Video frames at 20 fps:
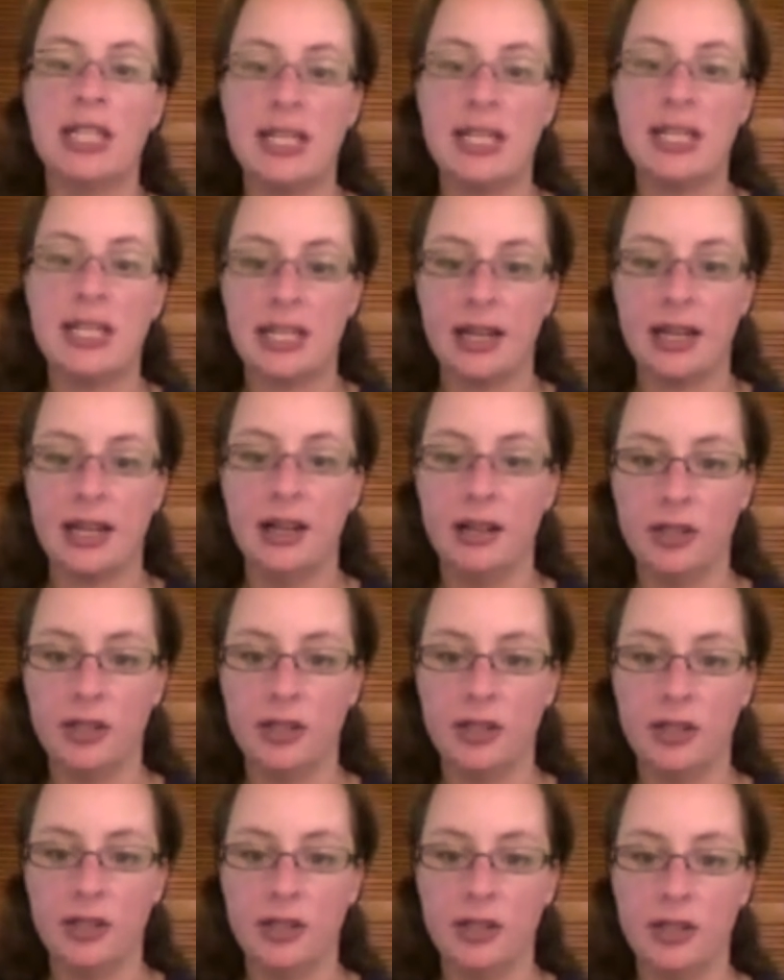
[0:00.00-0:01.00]
detail,
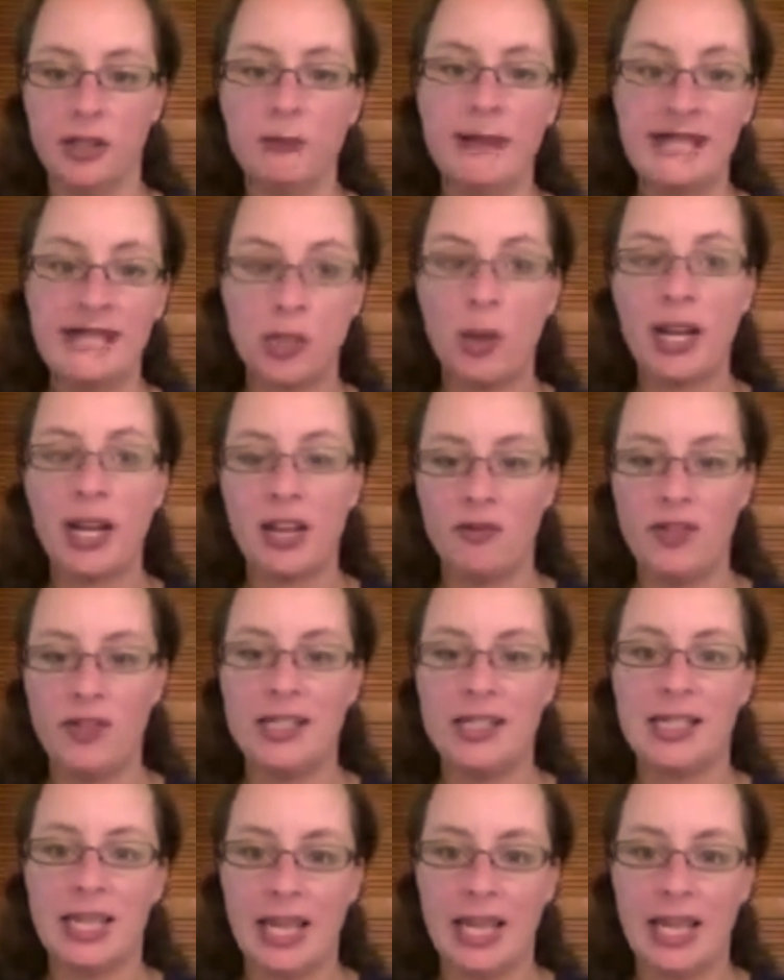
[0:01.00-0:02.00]
and makes quite a
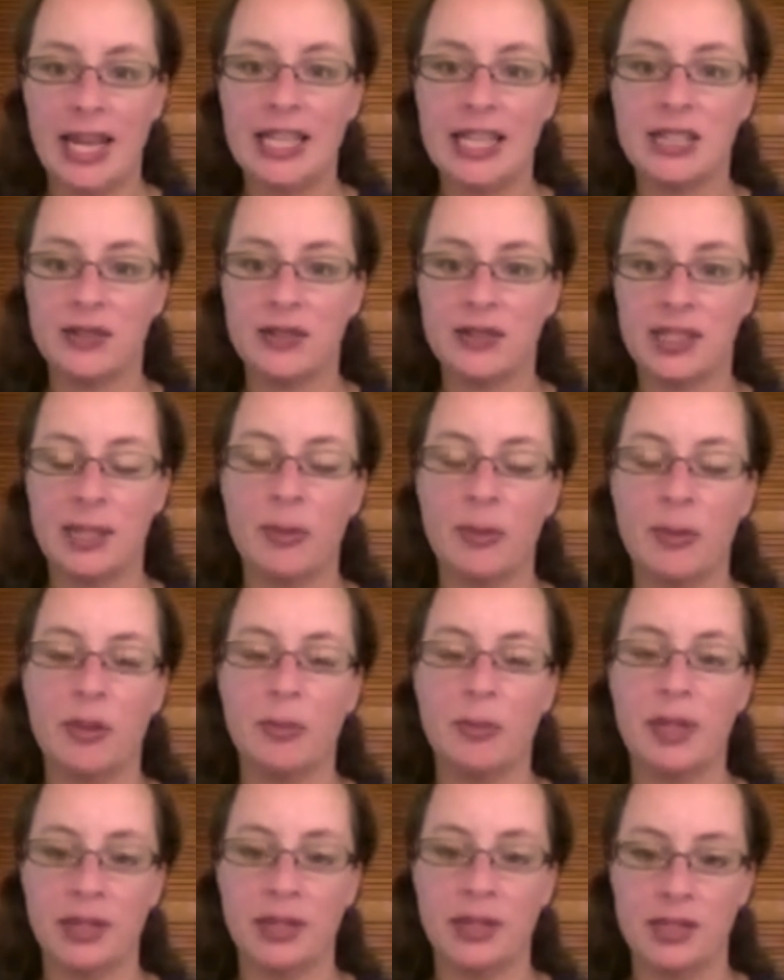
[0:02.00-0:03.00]
convincing case for some of the
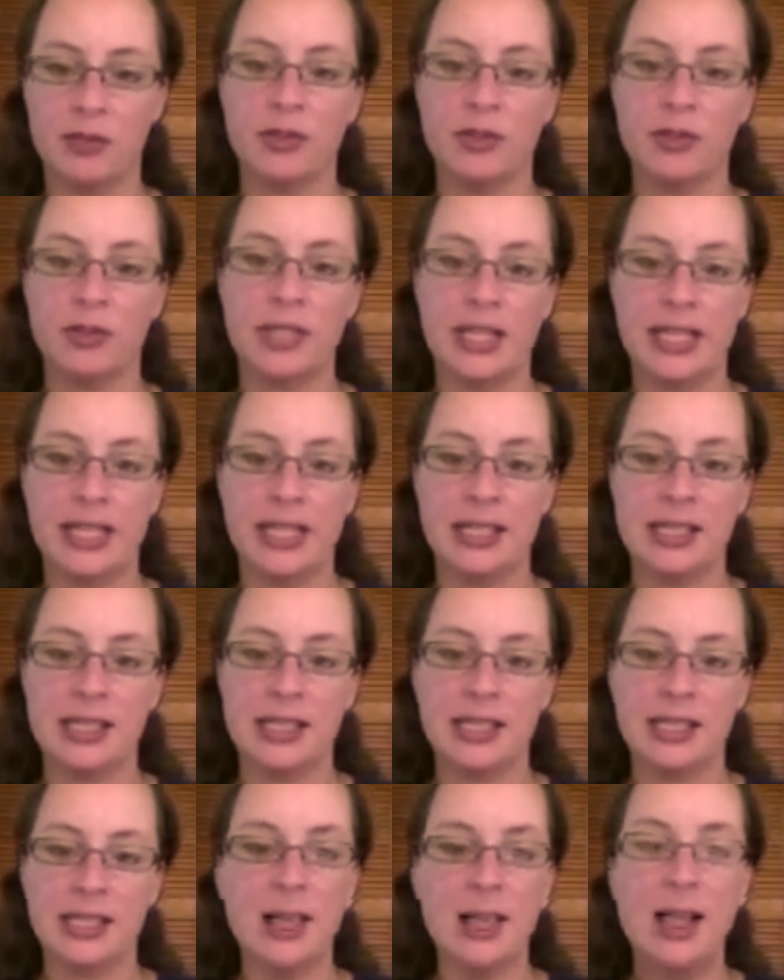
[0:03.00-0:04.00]
pillars of resilience,
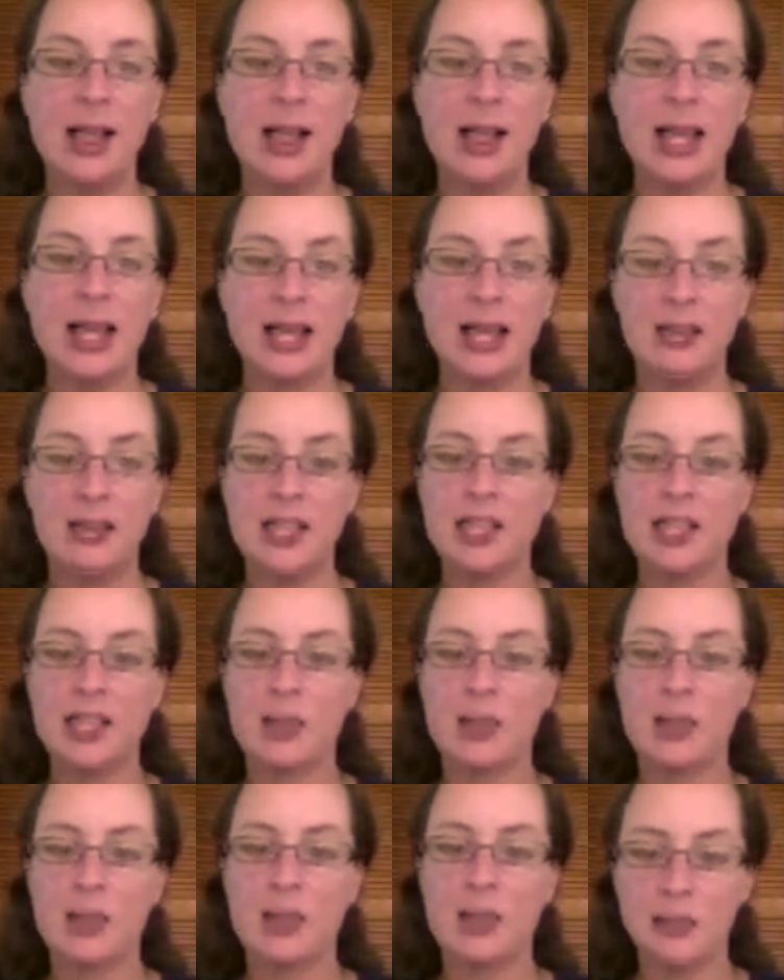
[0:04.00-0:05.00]
and gives you
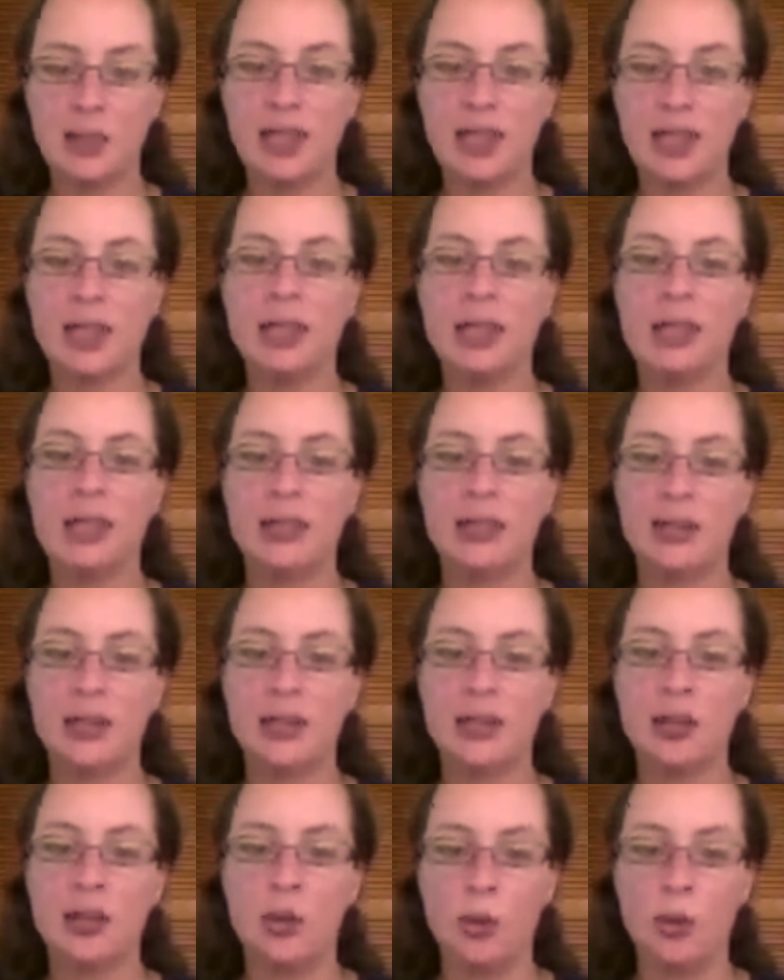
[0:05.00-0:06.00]
some really
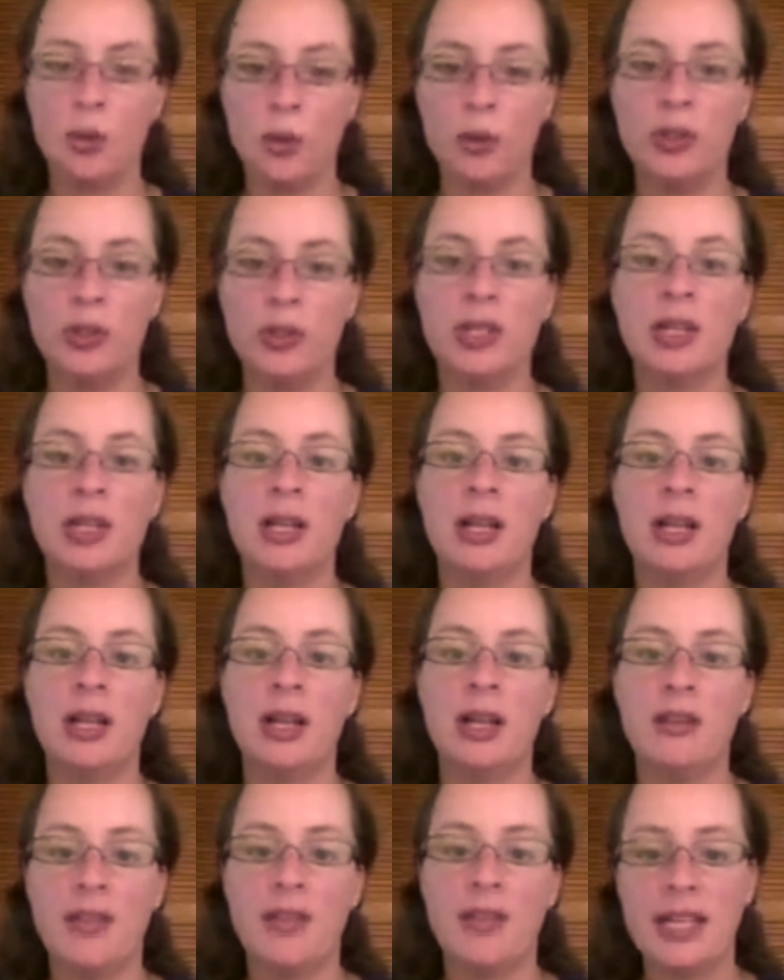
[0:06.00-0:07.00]
good
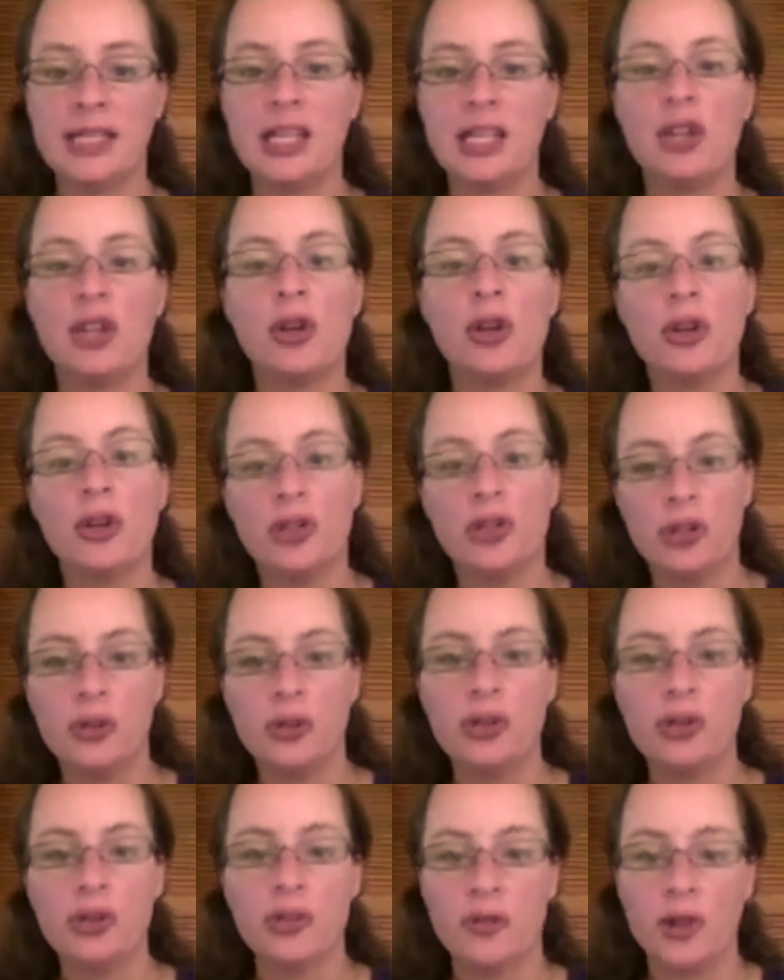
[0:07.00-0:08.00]
things that you can
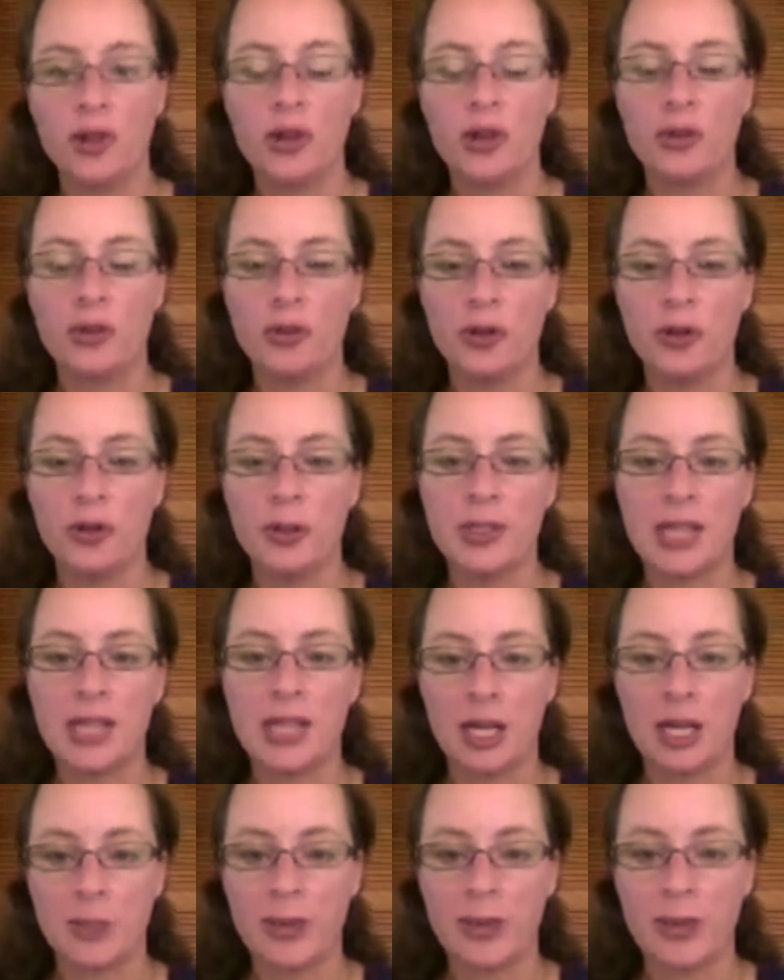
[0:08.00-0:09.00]
do to follow through to
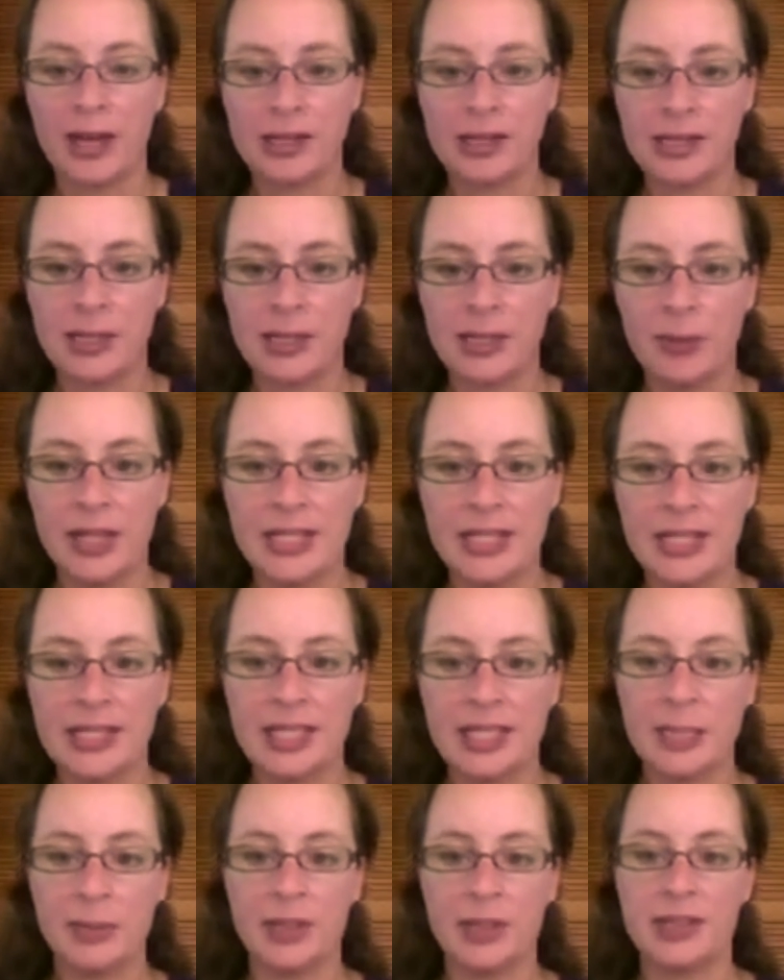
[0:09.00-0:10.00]
start to practice some of these
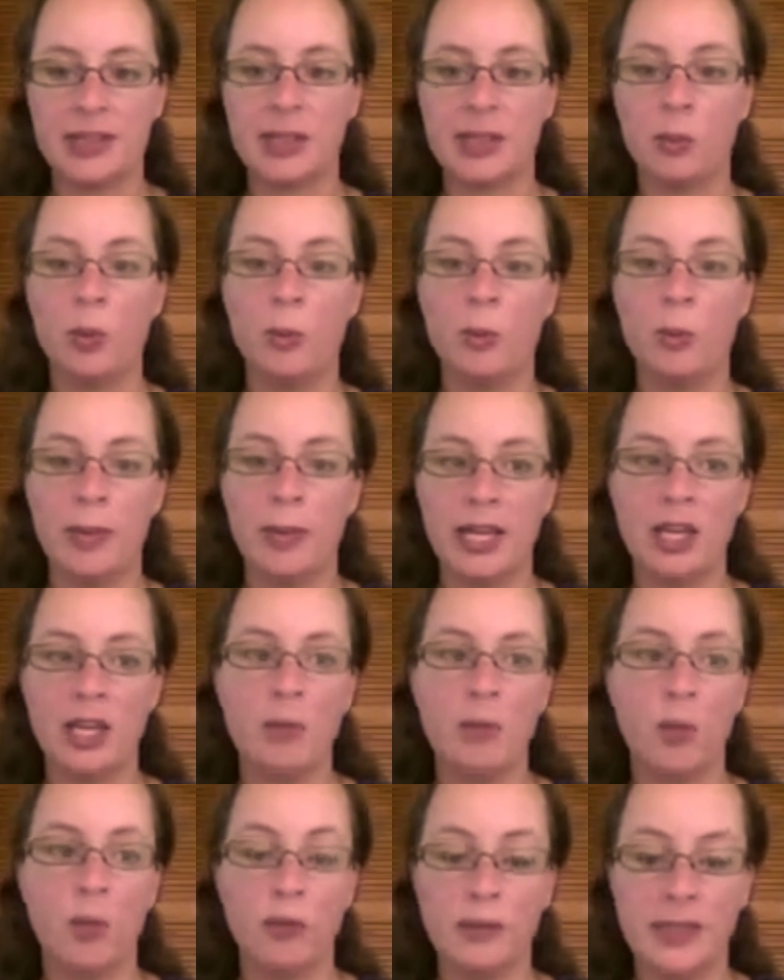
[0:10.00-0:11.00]
disciplines that will make
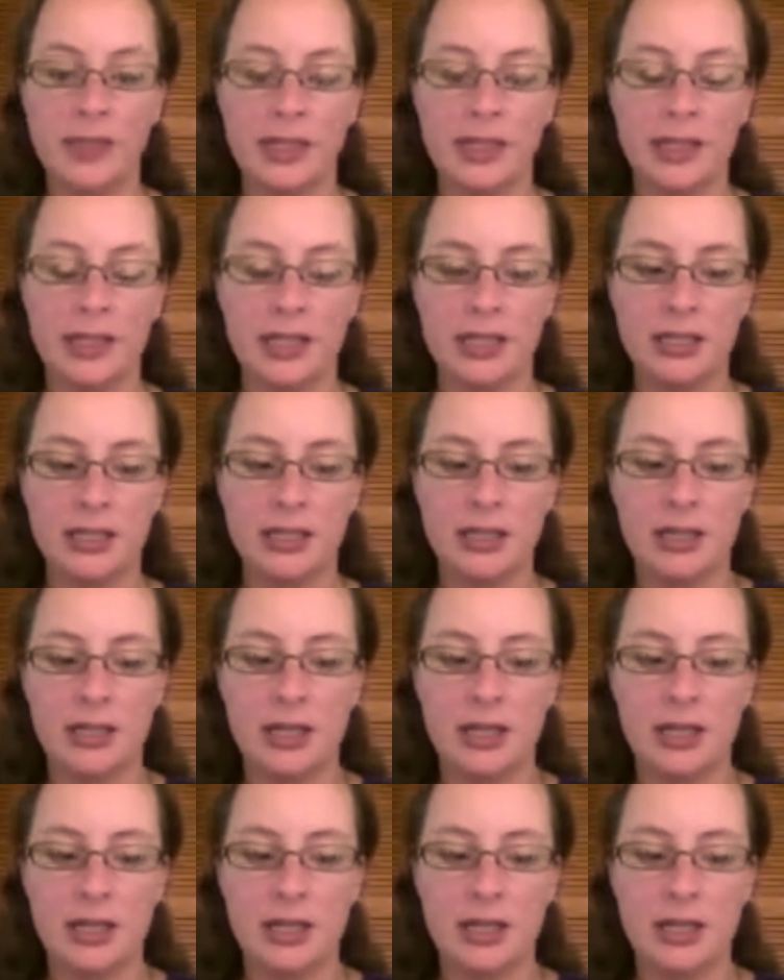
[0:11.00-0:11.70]
you more resilient.